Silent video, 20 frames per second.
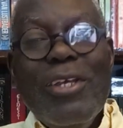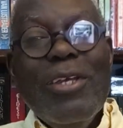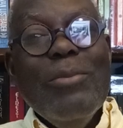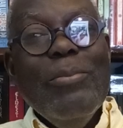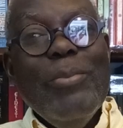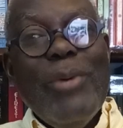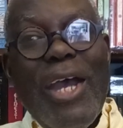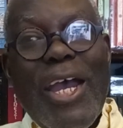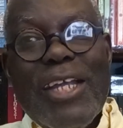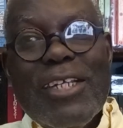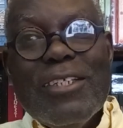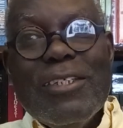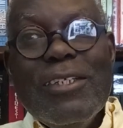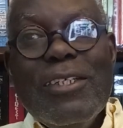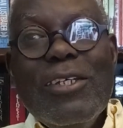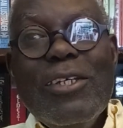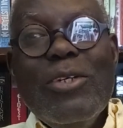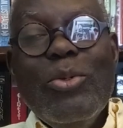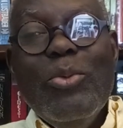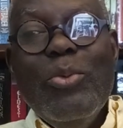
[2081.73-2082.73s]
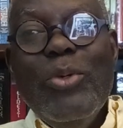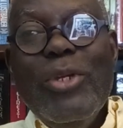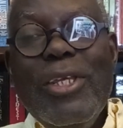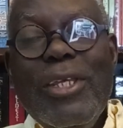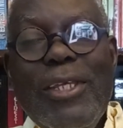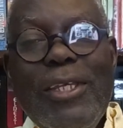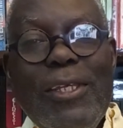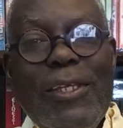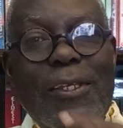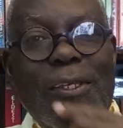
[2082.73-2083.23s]
But
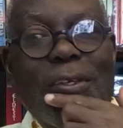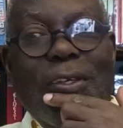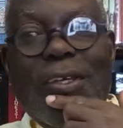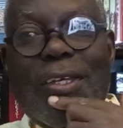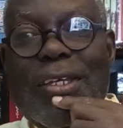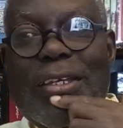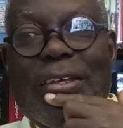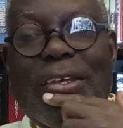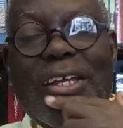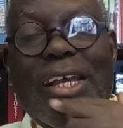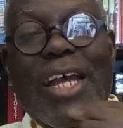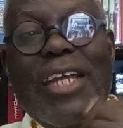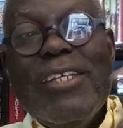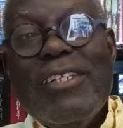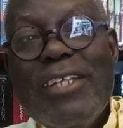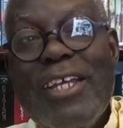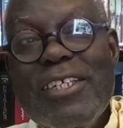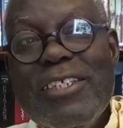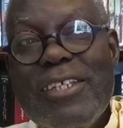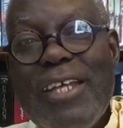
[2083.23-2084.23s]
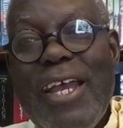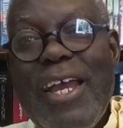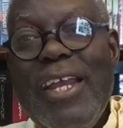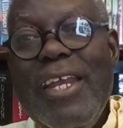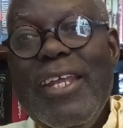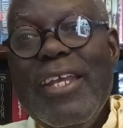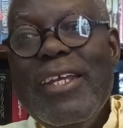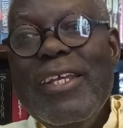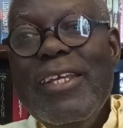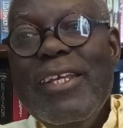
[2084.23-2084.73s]
we attached
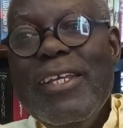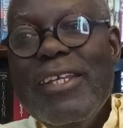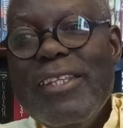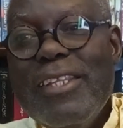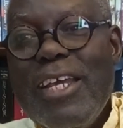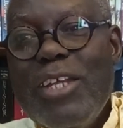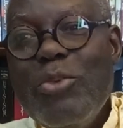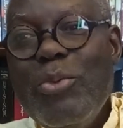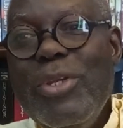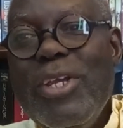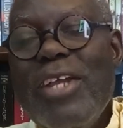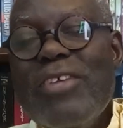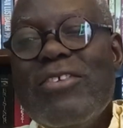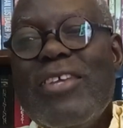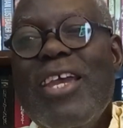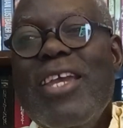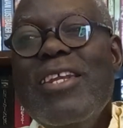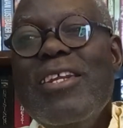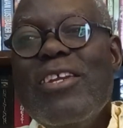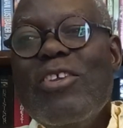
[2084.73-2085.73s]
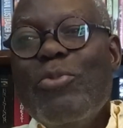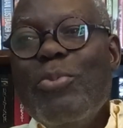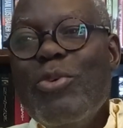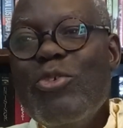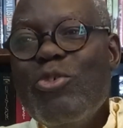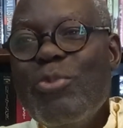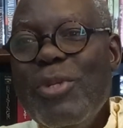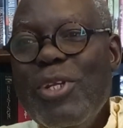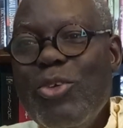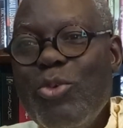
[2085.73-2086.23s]
earlier that we assign
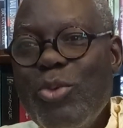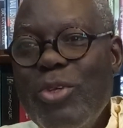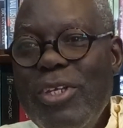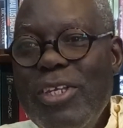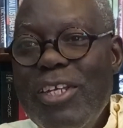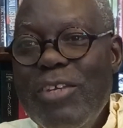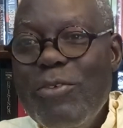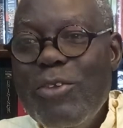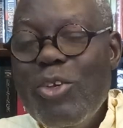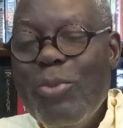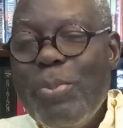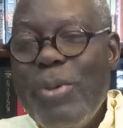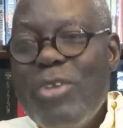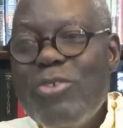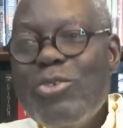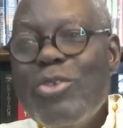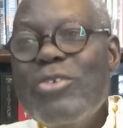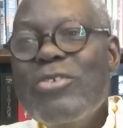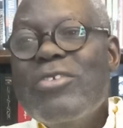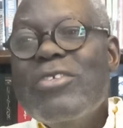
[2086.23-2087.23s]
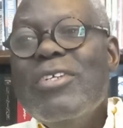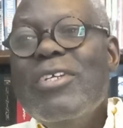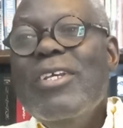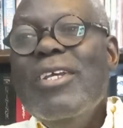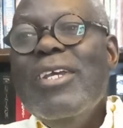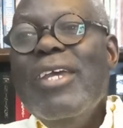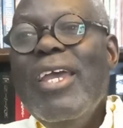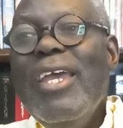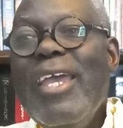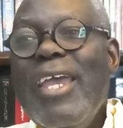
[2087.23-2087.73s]
responsibility to individual persons
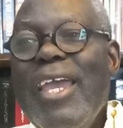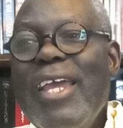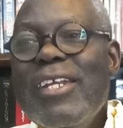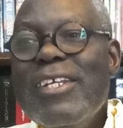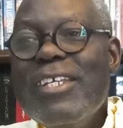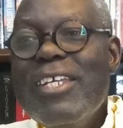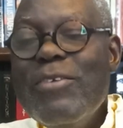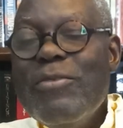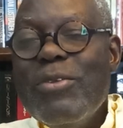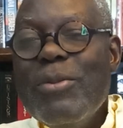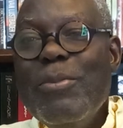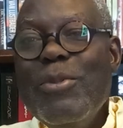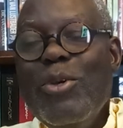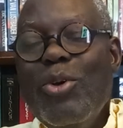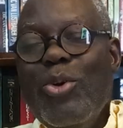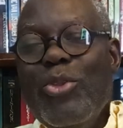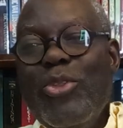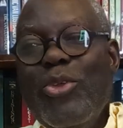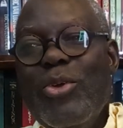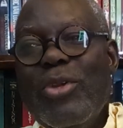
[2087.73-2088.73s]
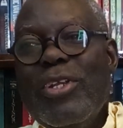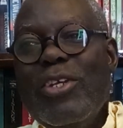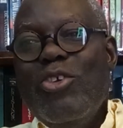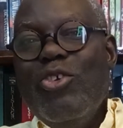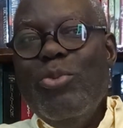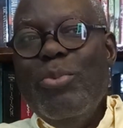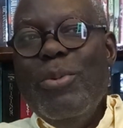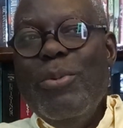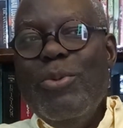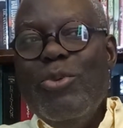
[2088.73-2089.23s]
and give them the authority
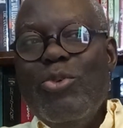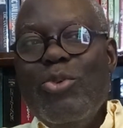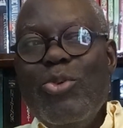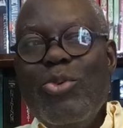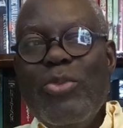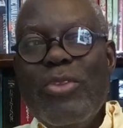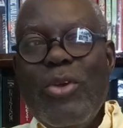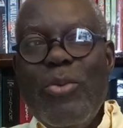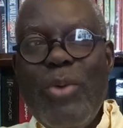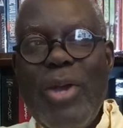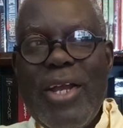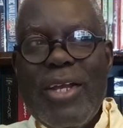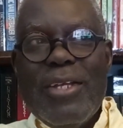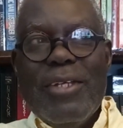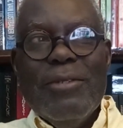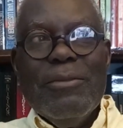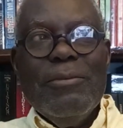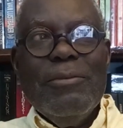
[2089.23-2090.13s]
to be able to do the work.